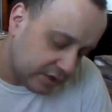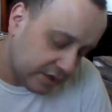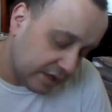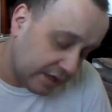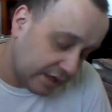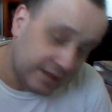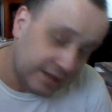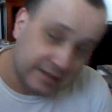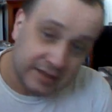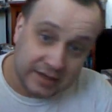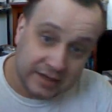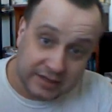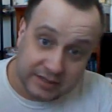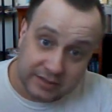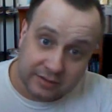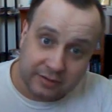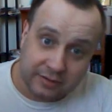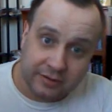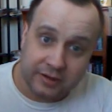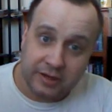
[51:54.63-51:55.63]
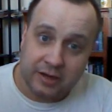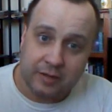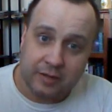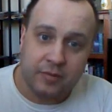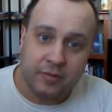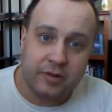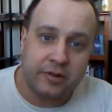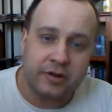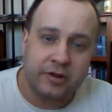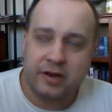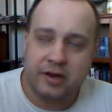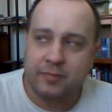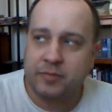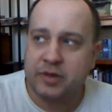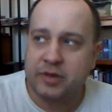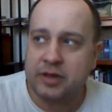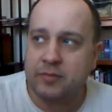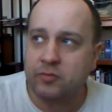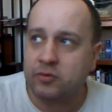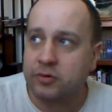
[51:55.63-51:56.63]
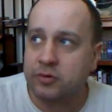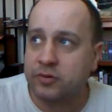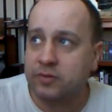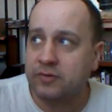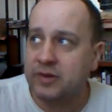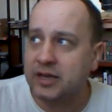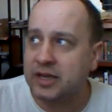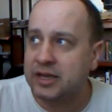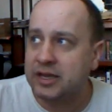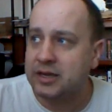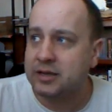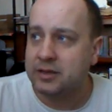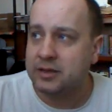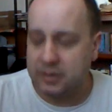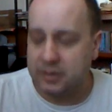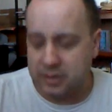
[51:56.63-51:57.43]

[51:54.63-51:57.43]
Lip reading: To at least get it started, I'm probably going to have to pick up more thread.